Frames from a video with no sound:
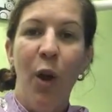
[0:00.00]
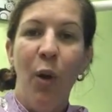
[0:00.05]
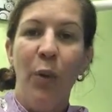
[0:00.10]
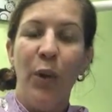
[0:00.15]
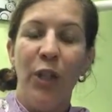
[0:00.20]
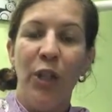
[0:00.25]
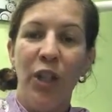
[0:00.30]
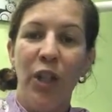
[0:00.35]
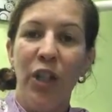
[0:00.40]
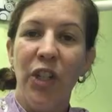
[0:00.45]

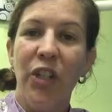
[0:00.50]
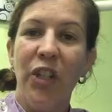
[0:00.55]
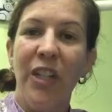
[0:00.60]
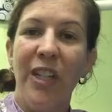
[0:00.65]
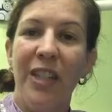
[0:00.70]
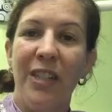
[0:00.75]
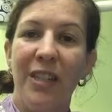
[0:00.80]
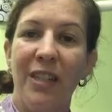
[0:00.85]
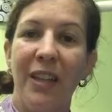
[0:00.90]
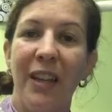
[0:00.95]
which
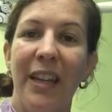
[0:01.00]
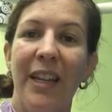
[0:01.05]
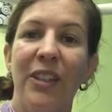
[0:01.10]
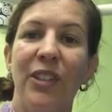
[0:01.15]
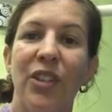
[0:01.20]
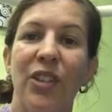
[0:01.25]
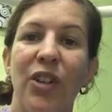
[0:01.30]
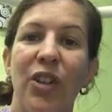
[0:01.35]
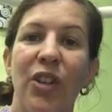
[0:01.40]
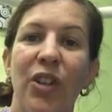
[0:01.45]
usually is
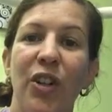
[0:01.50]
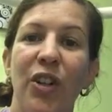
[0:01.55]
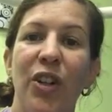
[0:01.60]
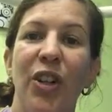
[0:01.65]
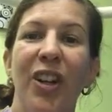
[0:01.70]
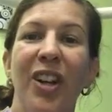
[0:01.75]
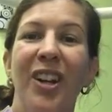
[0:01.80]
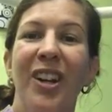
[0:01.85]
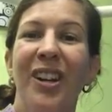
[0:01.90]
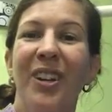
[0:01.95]
linked to
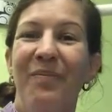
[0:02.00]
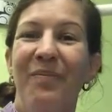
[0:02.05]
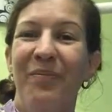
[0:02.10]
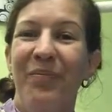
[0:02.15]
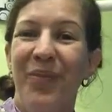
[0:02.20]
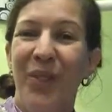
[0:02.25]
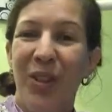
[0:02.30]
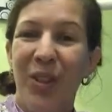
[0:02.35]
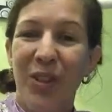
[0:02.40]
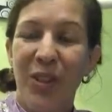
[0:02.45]

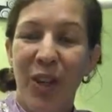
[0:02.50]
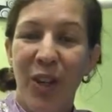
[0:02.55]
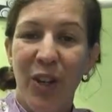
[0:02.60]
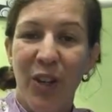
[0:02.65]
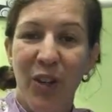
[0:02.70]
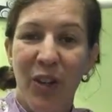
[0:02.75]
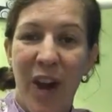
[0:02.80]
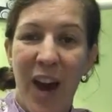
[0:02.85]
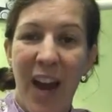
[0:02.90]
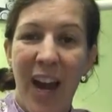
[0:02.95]
not so
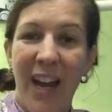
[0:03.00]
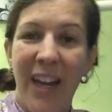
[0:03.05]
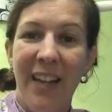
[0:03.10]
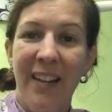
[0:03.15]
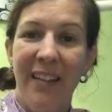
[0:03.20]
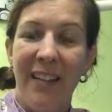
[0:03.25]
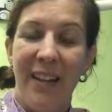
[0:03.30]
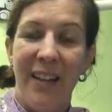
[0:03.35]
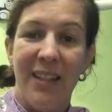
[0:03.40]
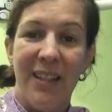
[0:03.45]

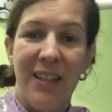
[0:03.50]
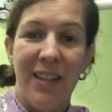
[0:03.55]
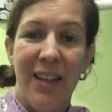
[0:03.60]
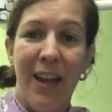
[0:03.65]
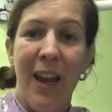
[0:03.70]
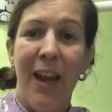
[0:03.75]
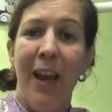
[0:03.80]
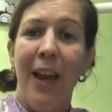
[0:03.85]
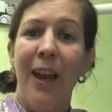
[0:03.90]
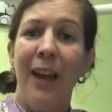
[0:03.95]
great, they're
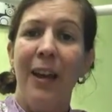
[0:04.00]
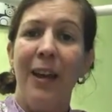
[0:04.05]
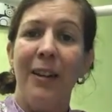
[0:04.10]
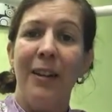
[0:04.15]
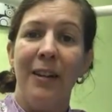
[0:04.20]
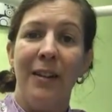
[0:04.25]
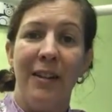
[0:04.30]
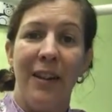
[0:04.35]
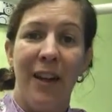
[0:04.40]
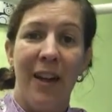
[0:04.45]

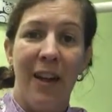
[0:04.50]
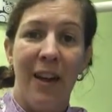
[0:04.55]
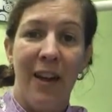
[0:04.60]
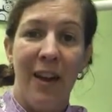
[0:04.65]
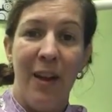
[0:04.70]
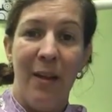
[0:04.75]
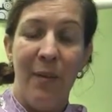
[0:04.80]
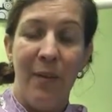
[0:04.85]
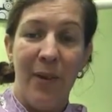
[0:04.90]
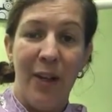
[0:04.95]
scared,
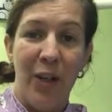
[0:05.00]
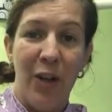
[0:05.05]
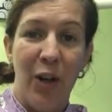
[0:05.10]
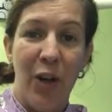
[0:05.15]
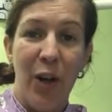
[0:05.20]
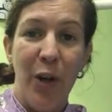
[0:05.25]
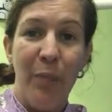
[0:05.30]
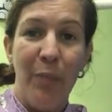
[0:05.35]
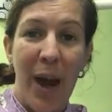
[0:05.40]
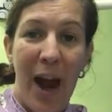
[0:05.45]
they're, you
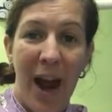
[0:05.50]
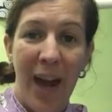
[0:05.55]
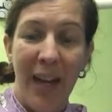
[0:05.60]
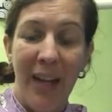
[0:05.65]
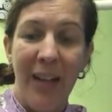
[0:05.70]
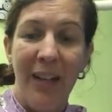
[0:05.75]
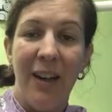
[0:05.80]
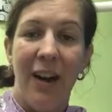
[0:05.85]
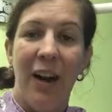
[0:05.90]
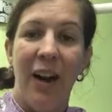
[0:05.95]
know,
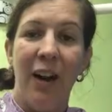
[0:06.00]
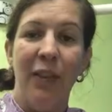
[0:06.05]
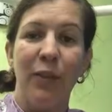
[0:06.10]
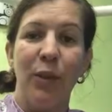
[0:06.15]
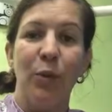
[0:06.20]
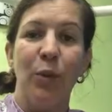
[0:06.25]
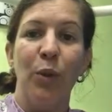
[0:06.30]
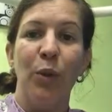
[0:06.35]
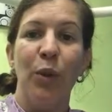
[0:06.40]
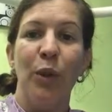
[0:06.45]
pain
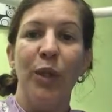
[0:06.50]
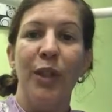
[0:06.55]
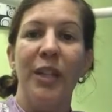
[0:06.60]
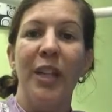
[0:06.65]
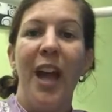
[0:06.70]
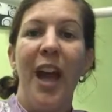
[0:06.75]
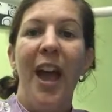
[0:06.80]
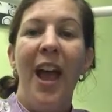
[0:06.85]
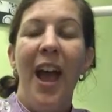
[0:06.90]
afterwards,